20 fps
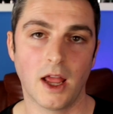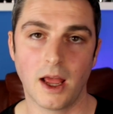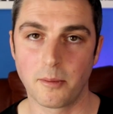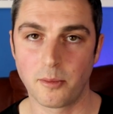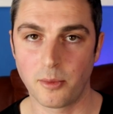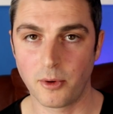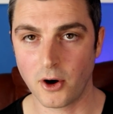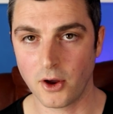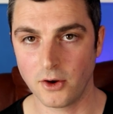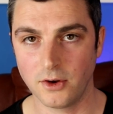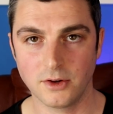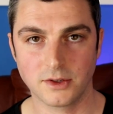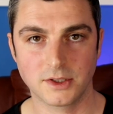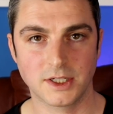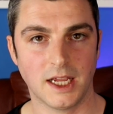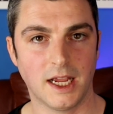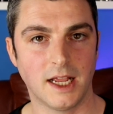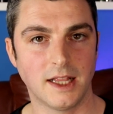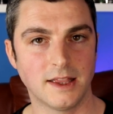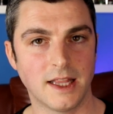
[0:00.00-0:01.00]
product
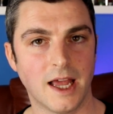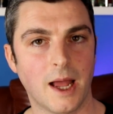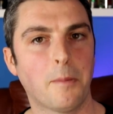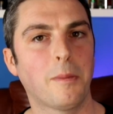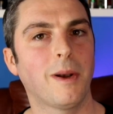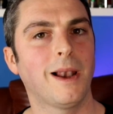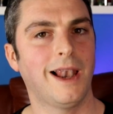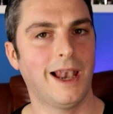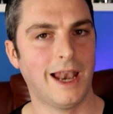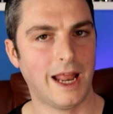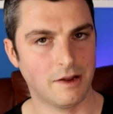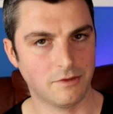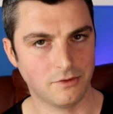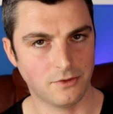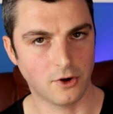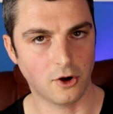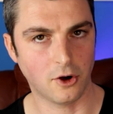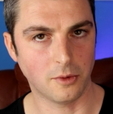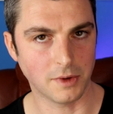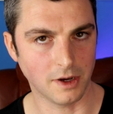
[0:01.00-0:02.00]
in their
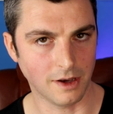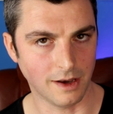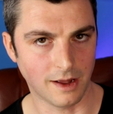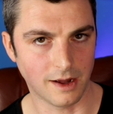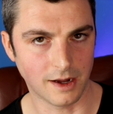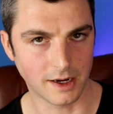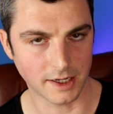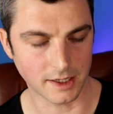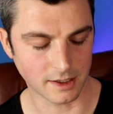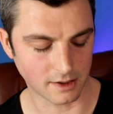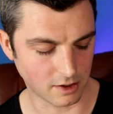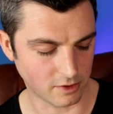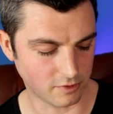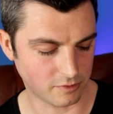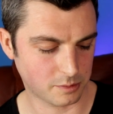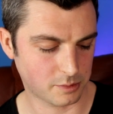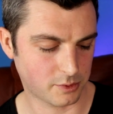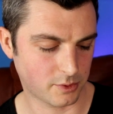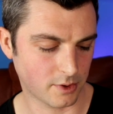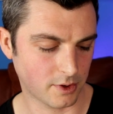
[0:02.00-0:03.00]
platform line
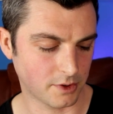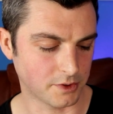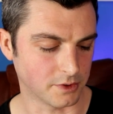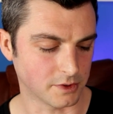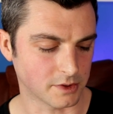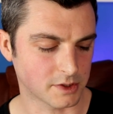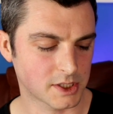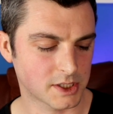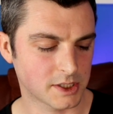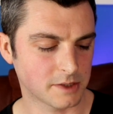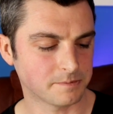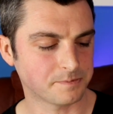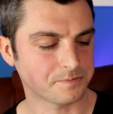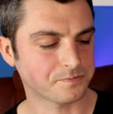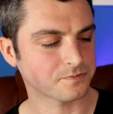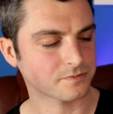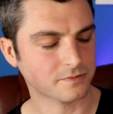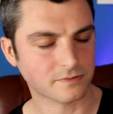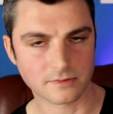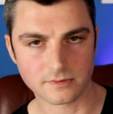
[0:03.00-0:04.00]
of products.
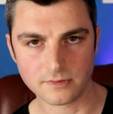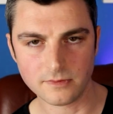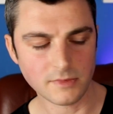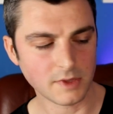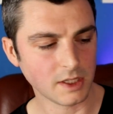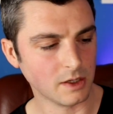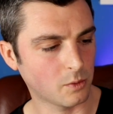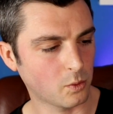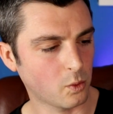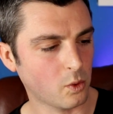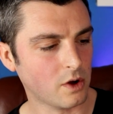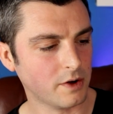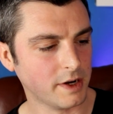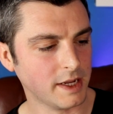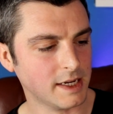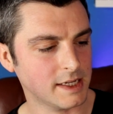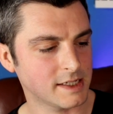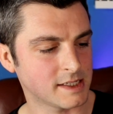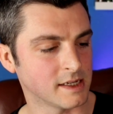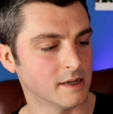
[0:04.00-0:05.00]
What
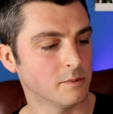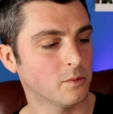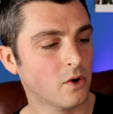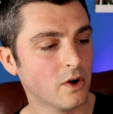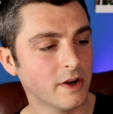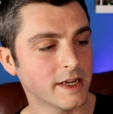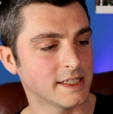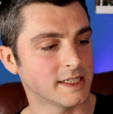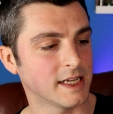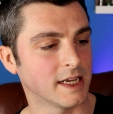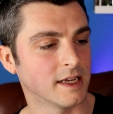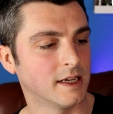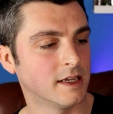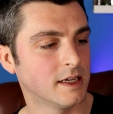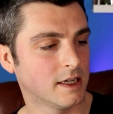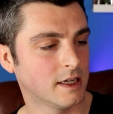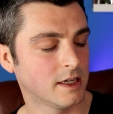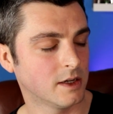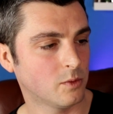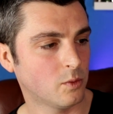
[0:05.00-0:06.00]
is it?
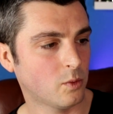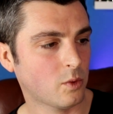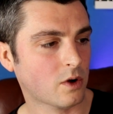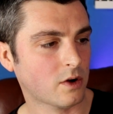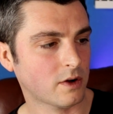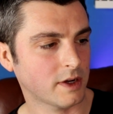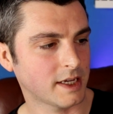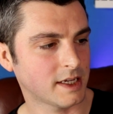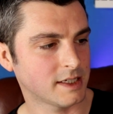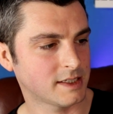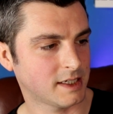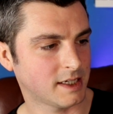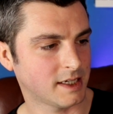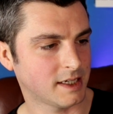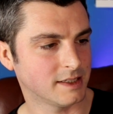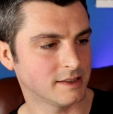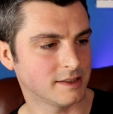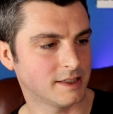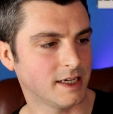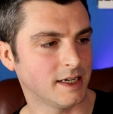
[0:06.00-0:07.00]
What is it
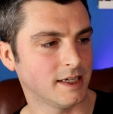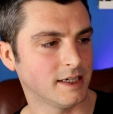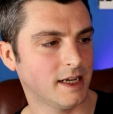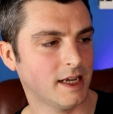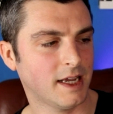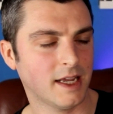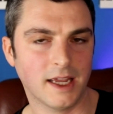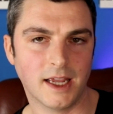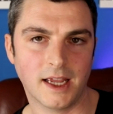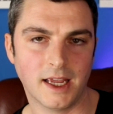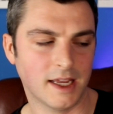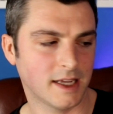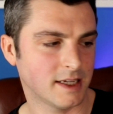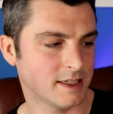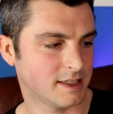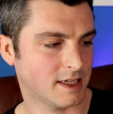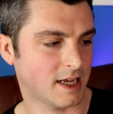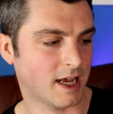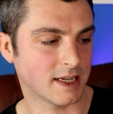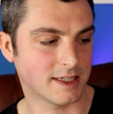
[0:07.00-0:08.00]
indeed? It
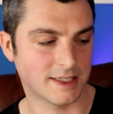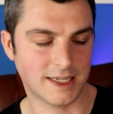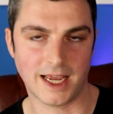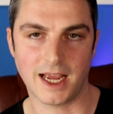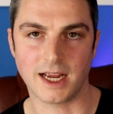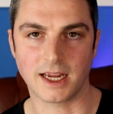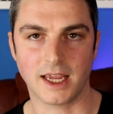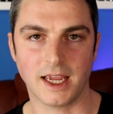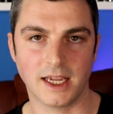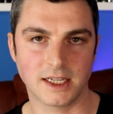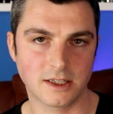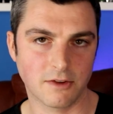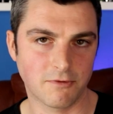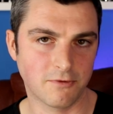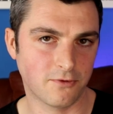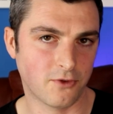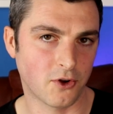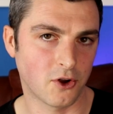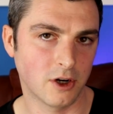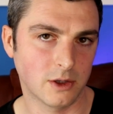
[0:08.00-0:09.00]
is a tank. It's a
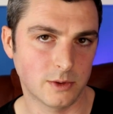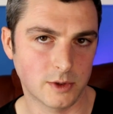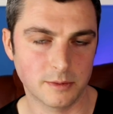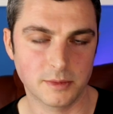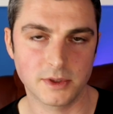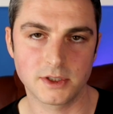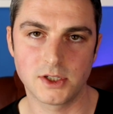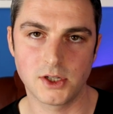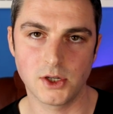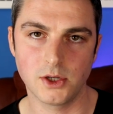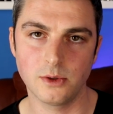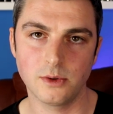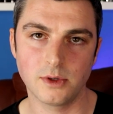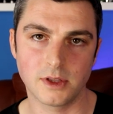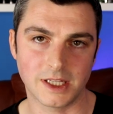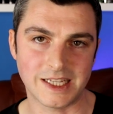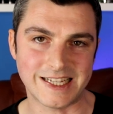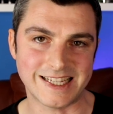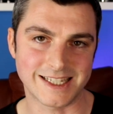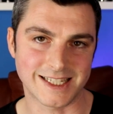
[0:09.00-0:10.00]
follow-up to
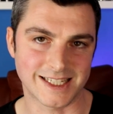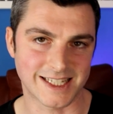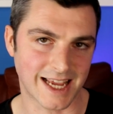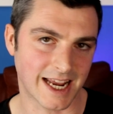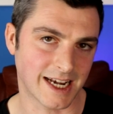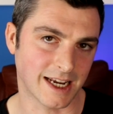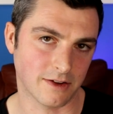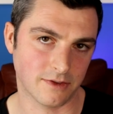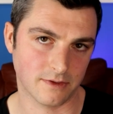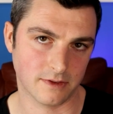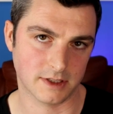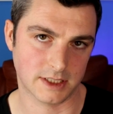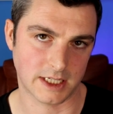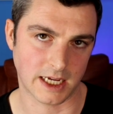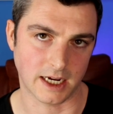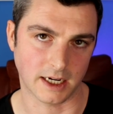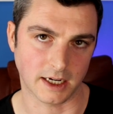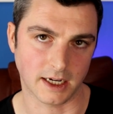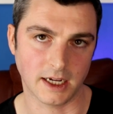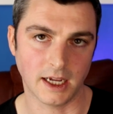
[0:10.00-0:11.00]
the Zenith
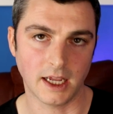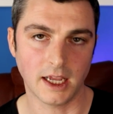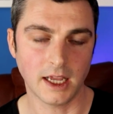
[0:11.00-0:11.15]
tank.